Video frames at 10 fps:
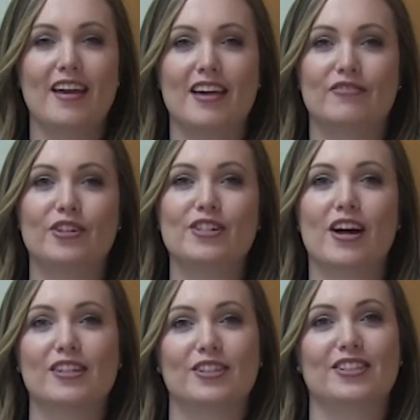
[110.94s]
If your
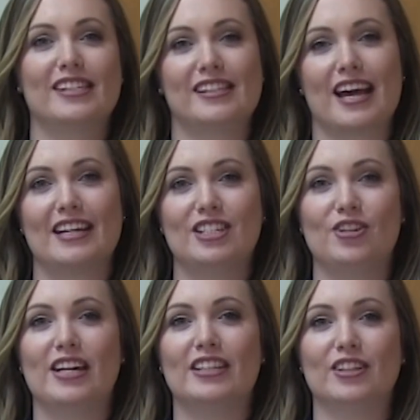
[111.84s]
doctor decides you
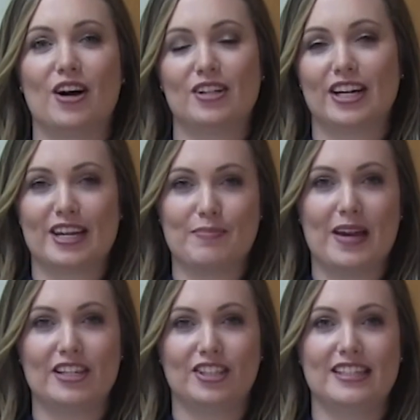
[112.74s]
need a longer
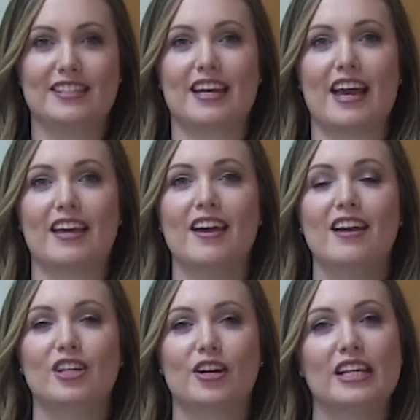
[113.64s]
inpatient stay,
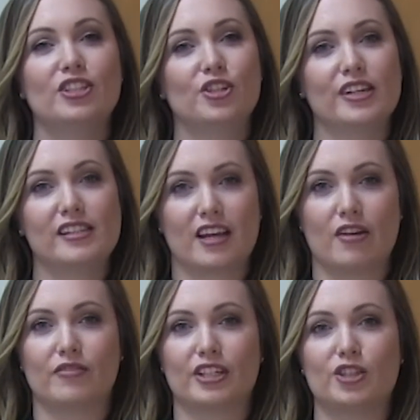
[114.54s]
your insurance
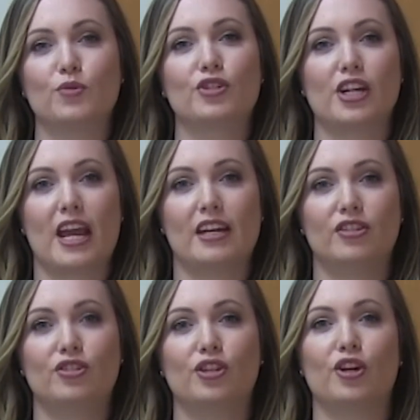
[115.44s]
coverage will
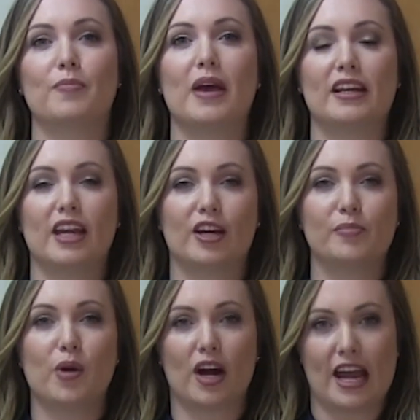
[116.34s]
change to your
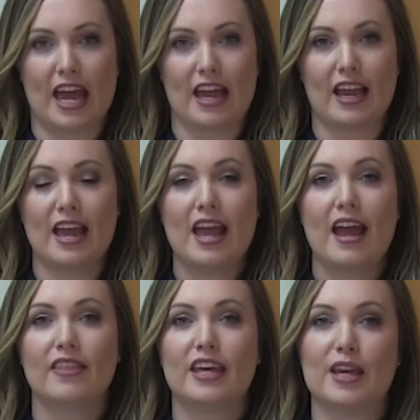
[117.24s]
Medicare Part A,
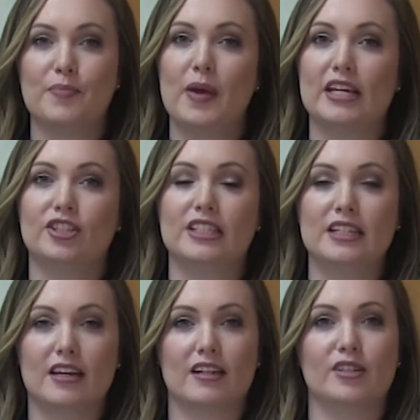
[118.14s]
and the inpatient
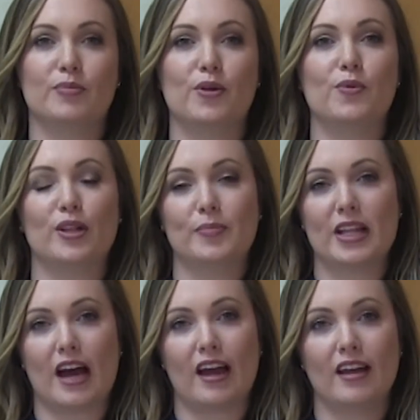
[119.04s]
deductible will
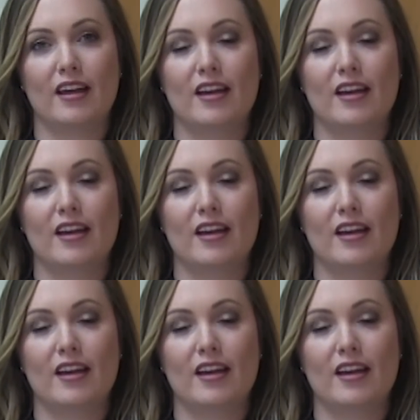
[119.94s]
apply.